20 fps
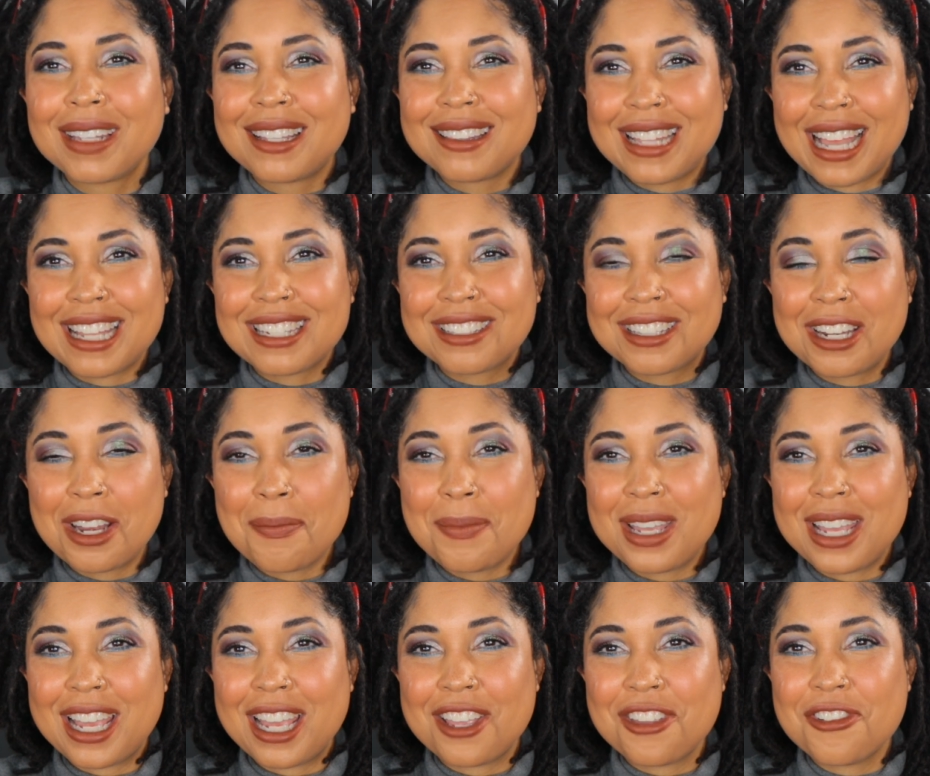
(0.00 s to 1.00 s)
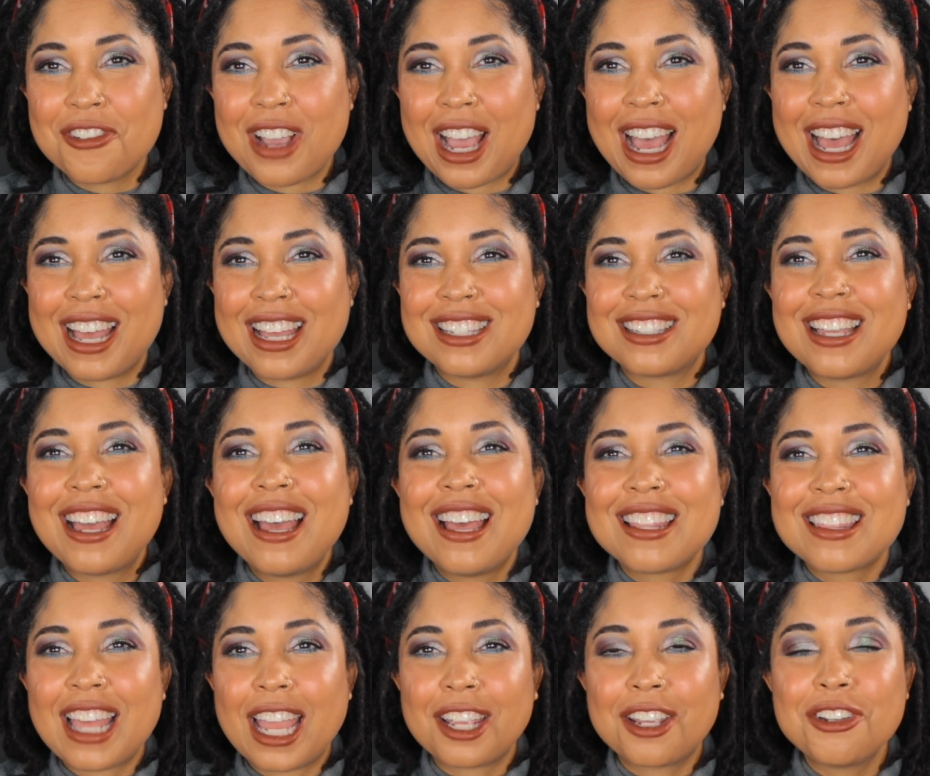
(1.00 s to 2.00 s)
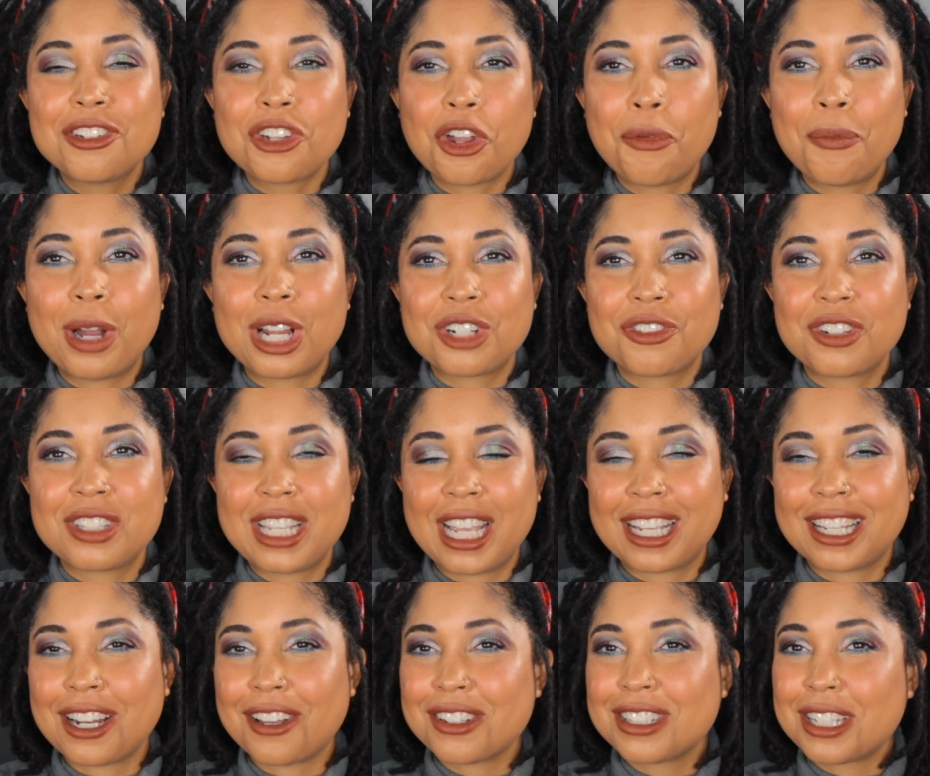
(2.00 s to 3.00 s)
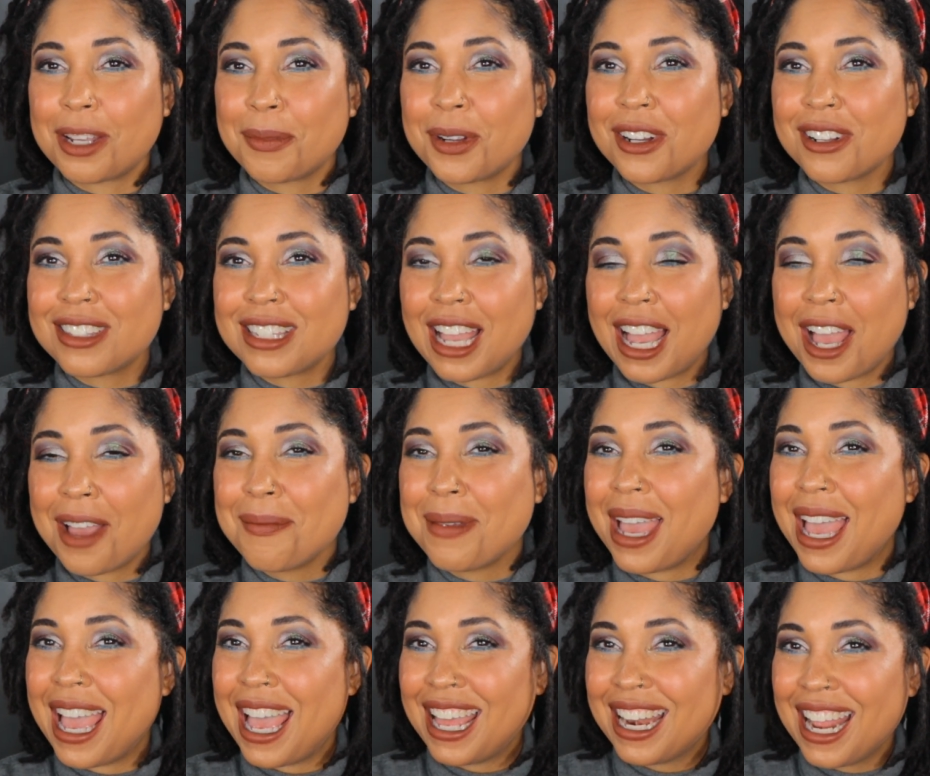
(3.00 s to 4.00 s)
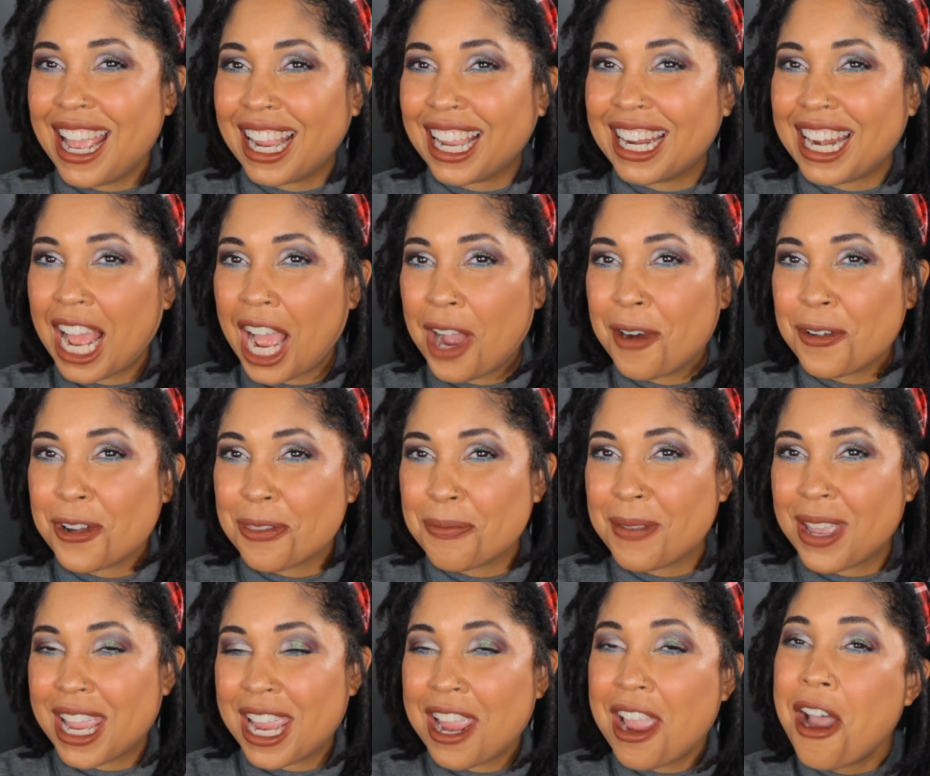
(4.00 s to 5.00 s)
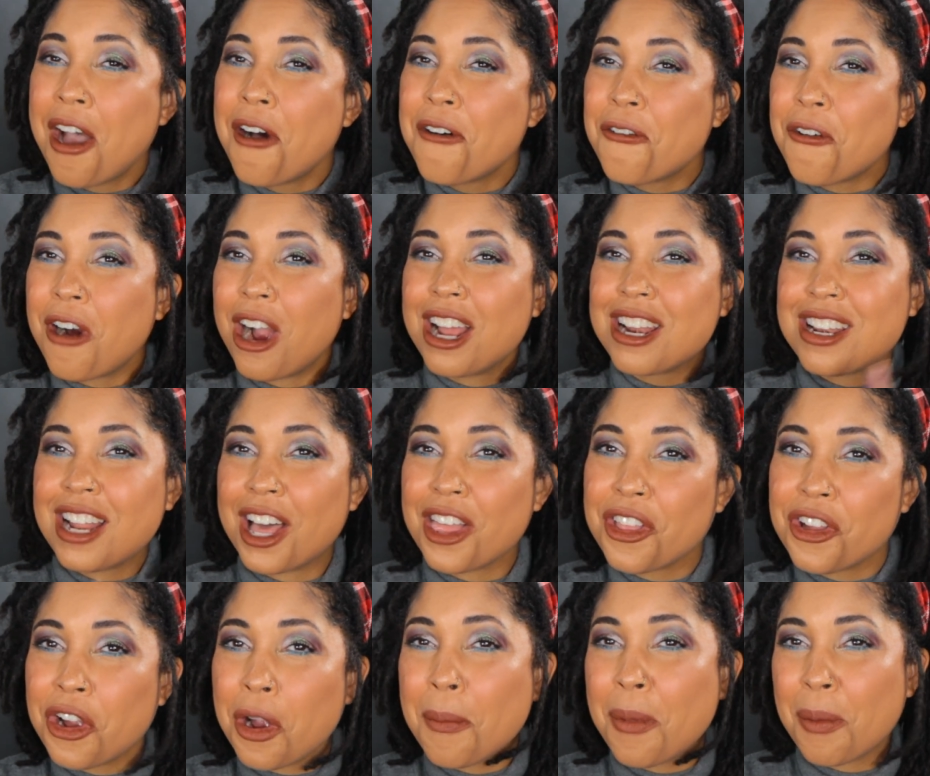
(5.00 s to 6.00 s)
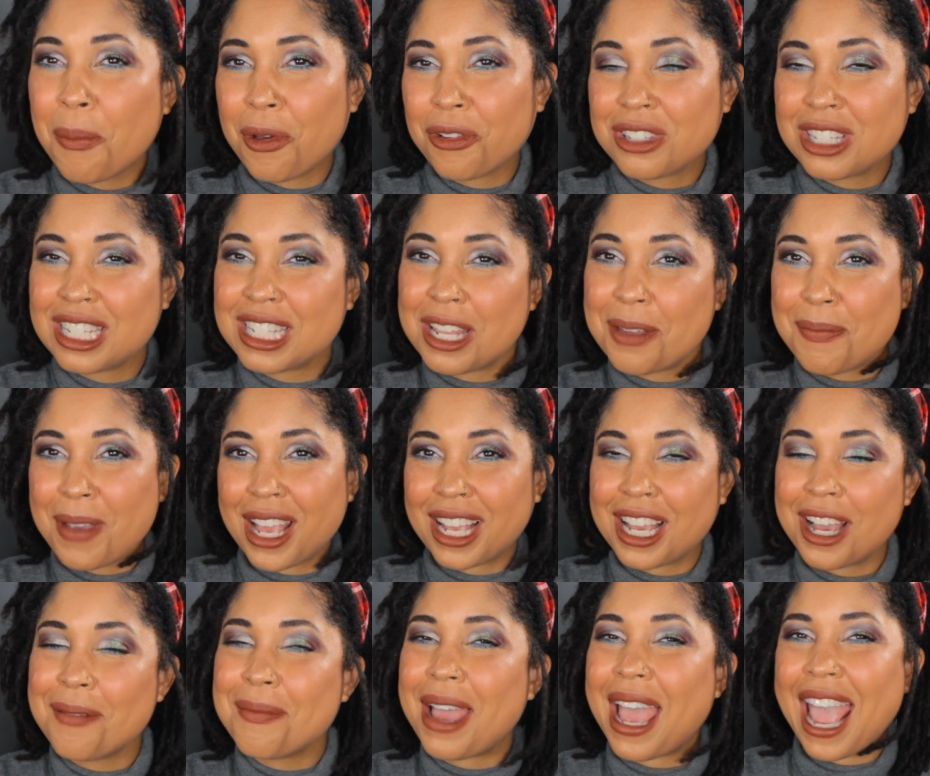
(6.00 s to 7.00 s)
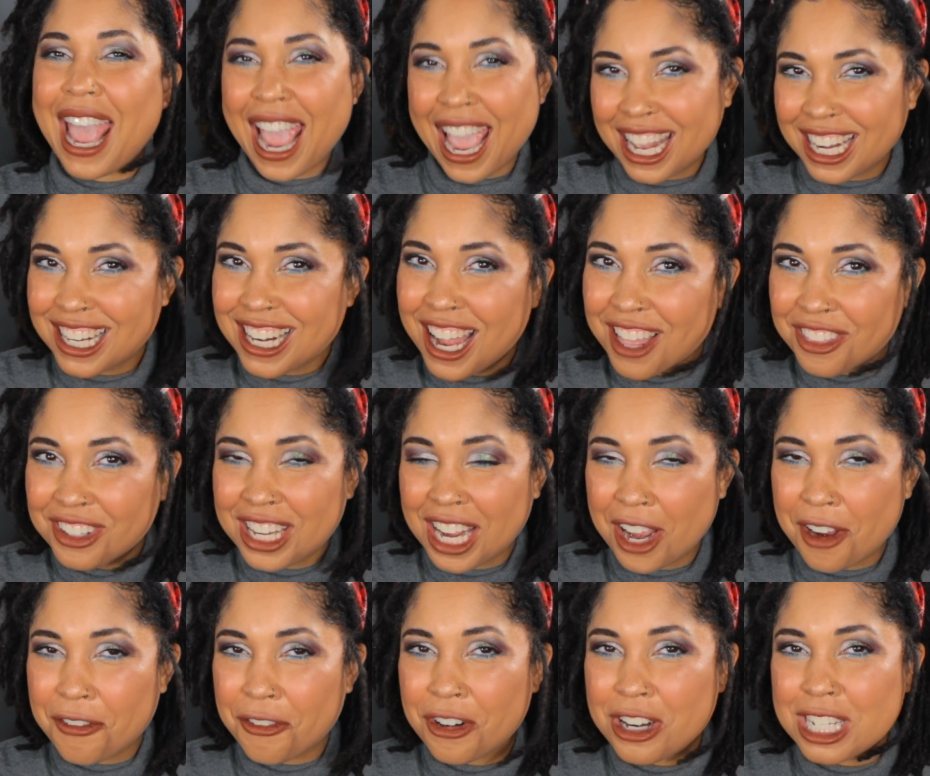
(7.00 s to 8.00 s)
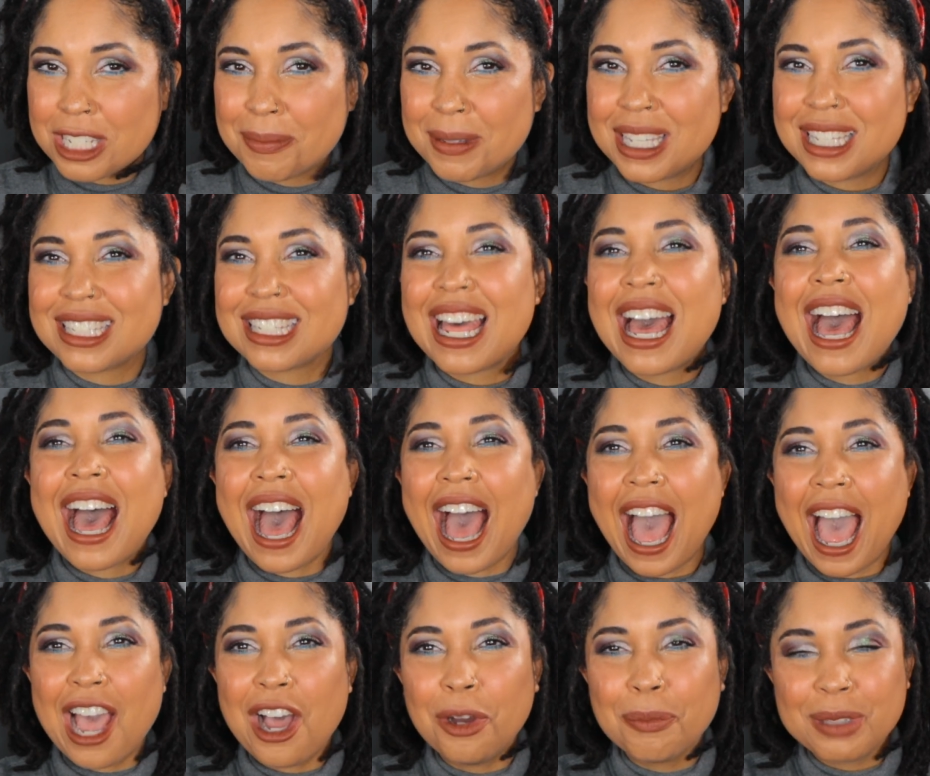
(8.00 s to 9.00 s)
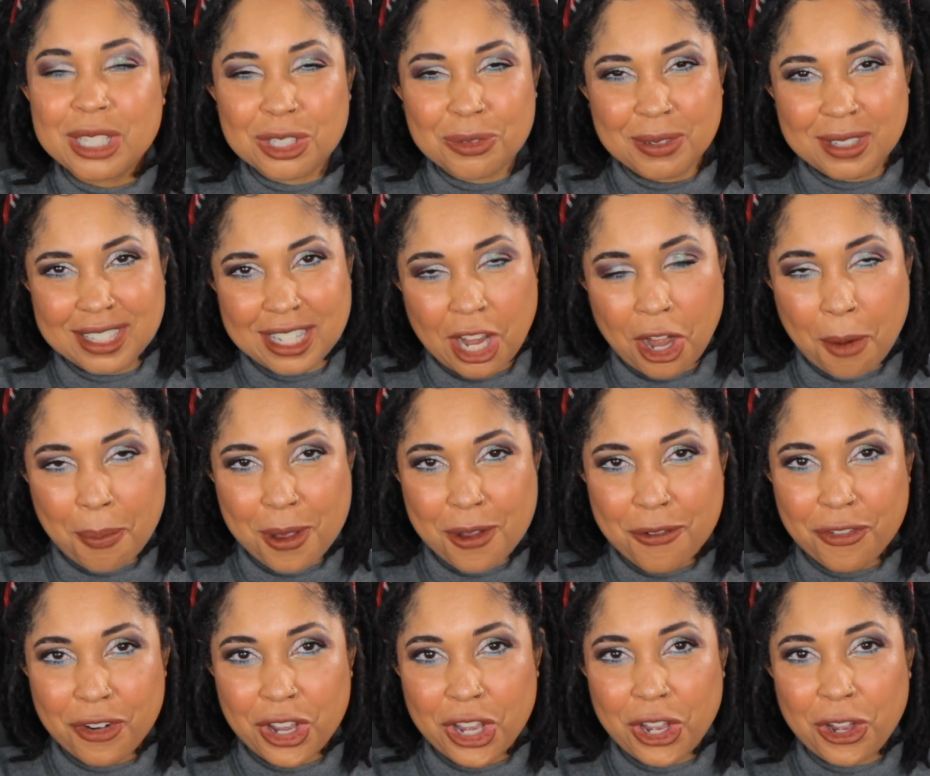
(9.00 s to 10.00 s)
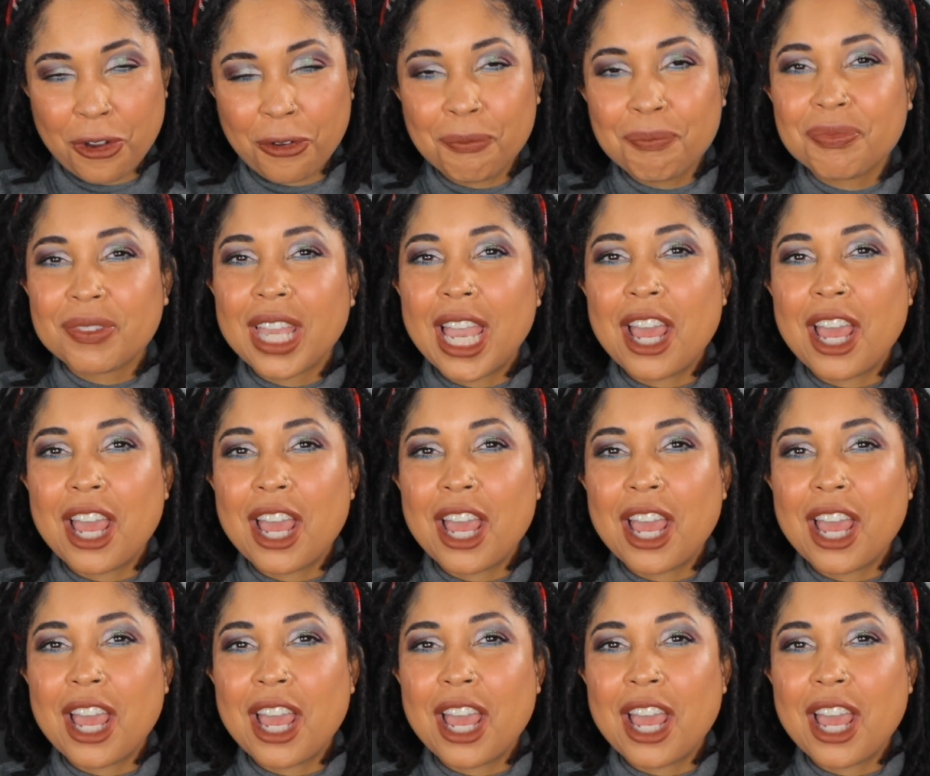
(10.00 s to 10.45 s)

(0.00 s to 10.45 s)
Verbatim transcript: That's gonna be it, you guys. Thank you so much for taking out some of your time and hanging out with me for another Mimosas and Makeup and another day of Frizzmas. I hope this was therapy for you.